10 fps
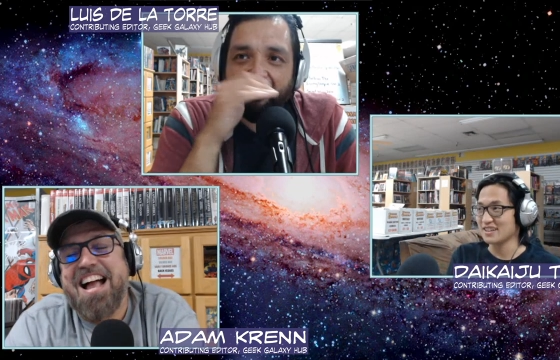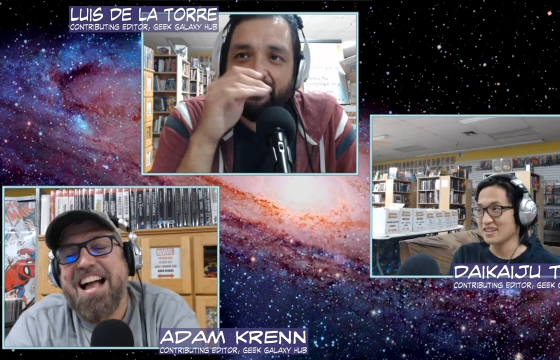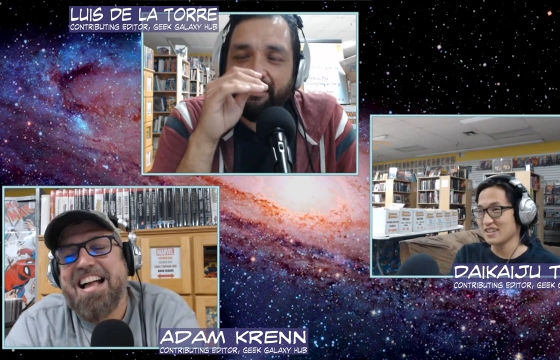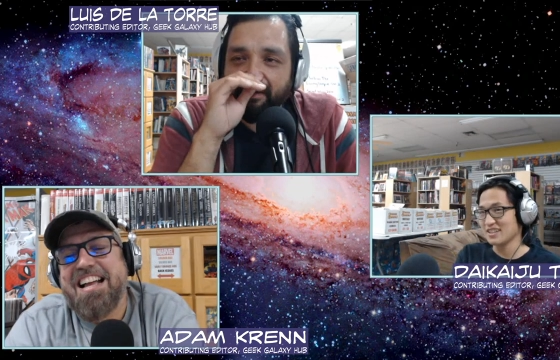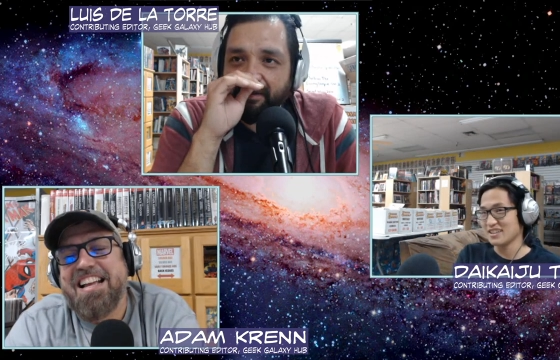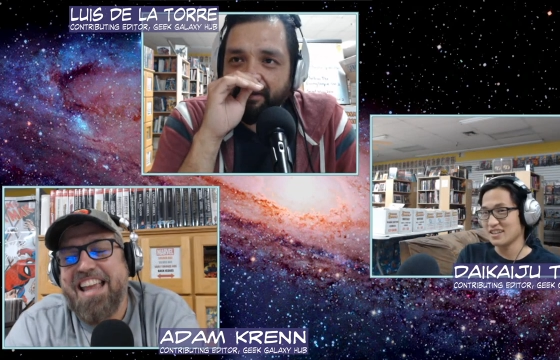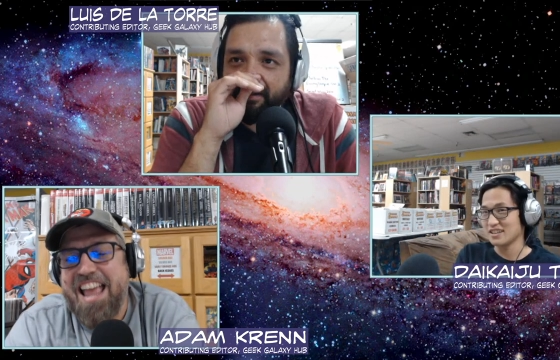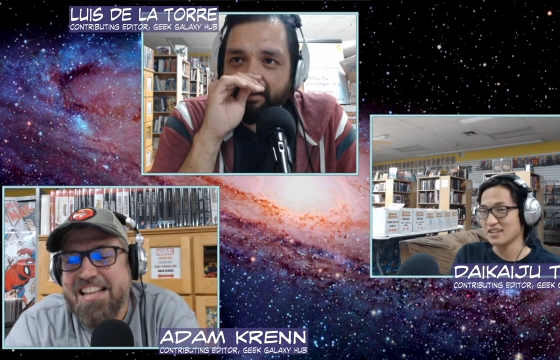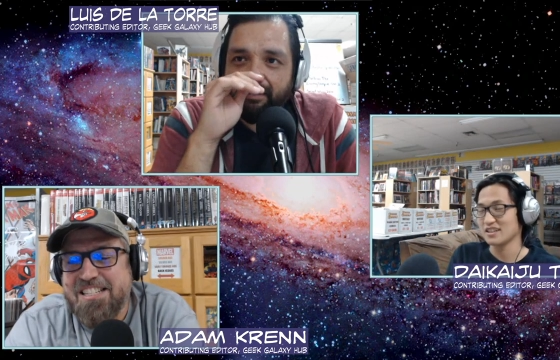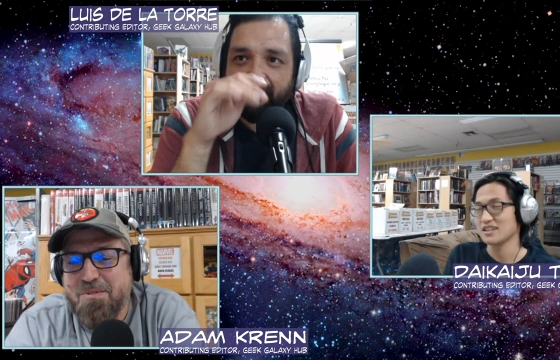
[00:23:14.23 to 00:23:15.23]
Speaker 1: Uh, yeah,
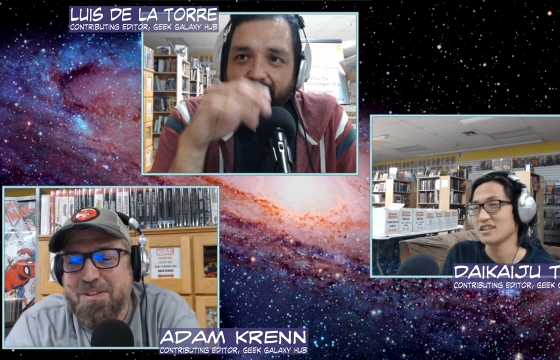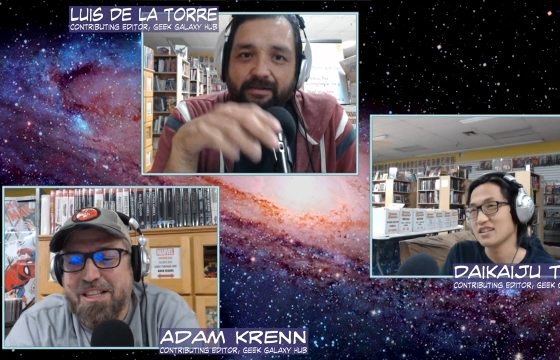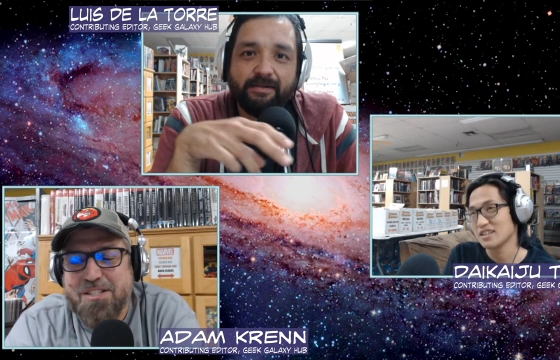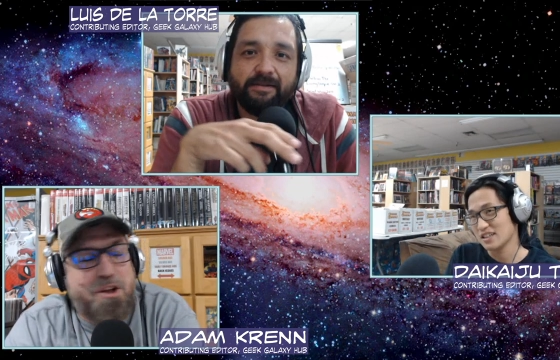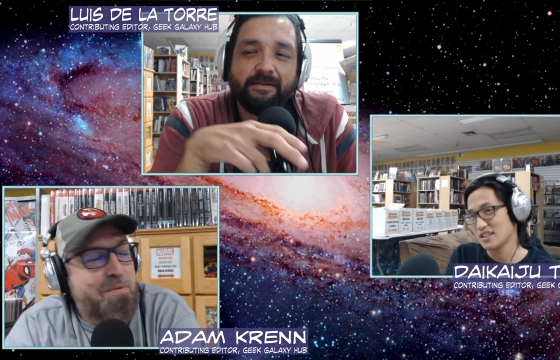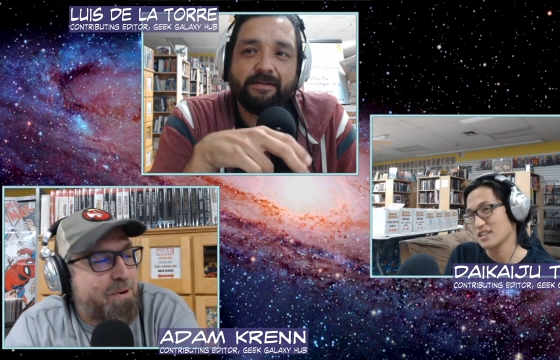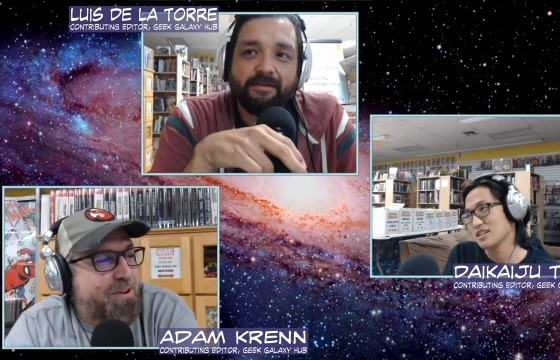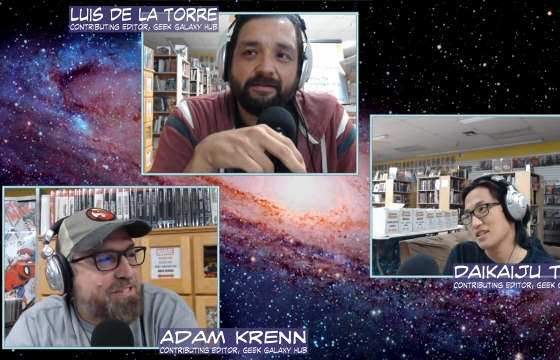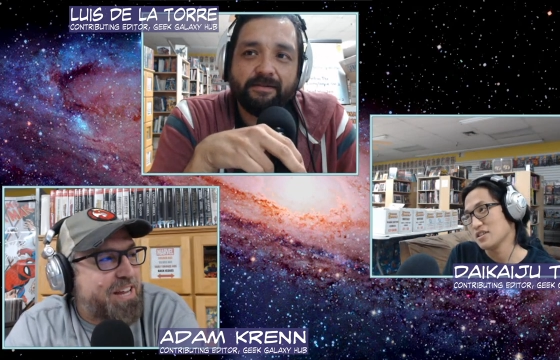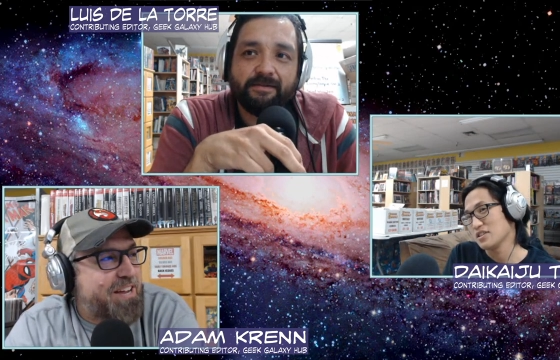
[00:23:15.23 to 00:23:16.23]
so what this all boils
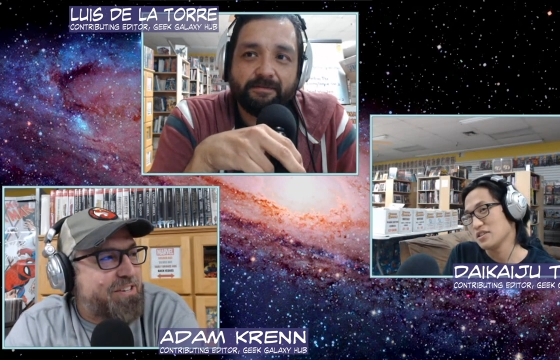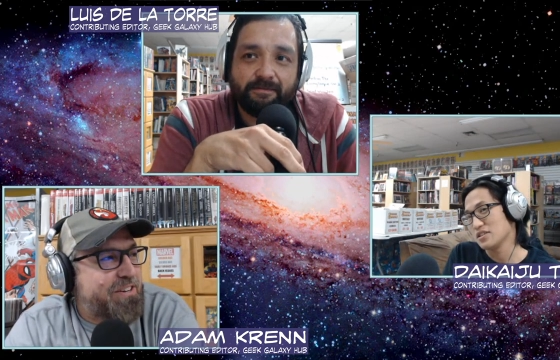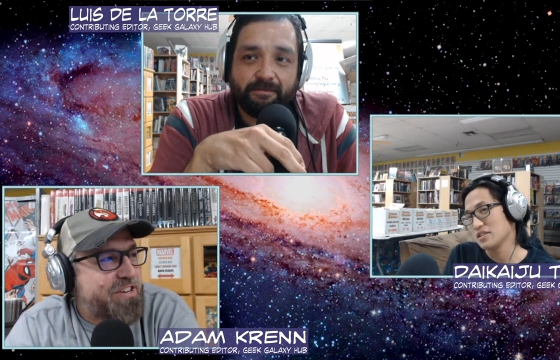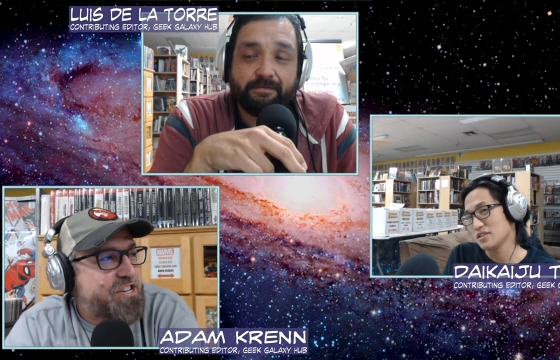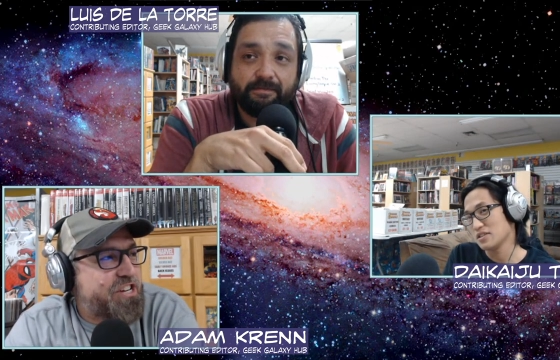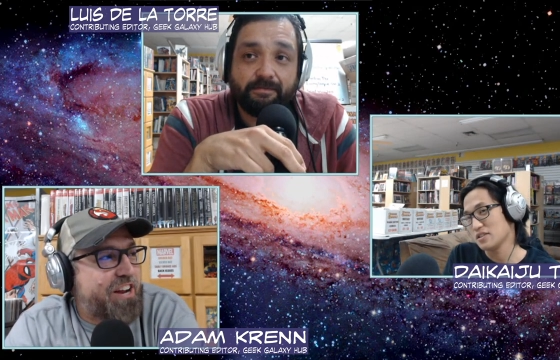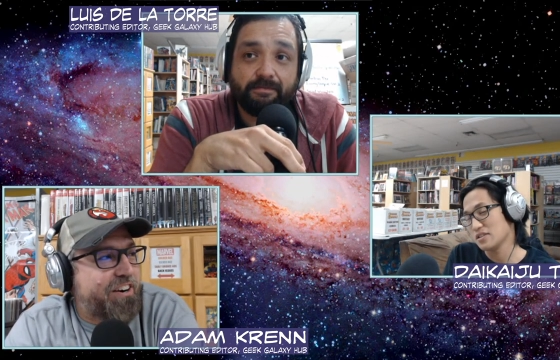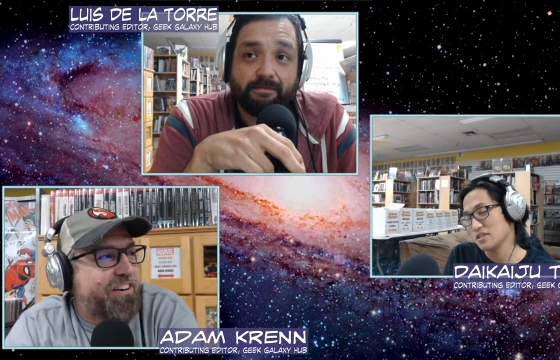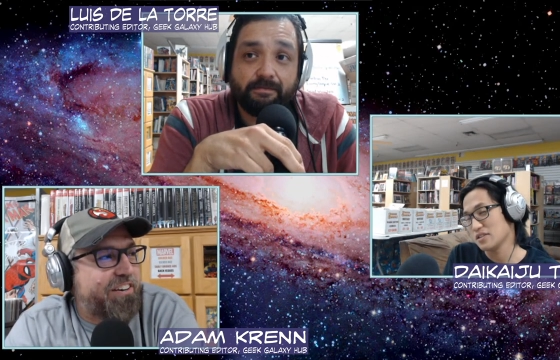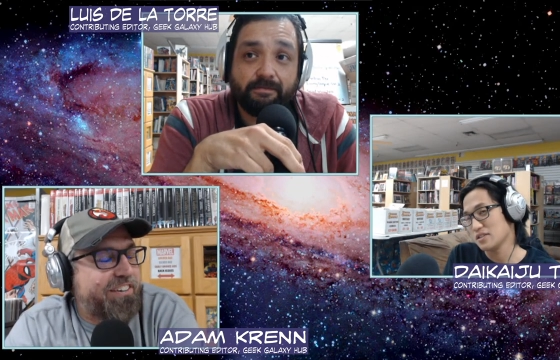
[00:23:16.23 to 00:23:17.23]
down to is
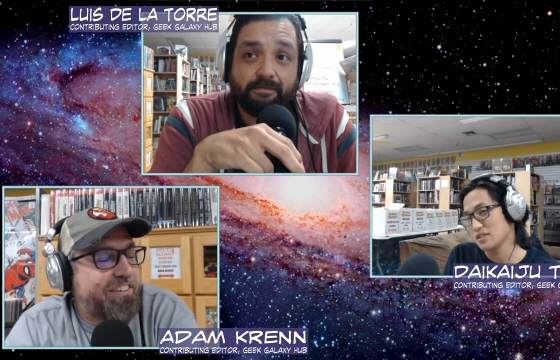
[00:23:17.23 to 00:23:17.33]
Shudder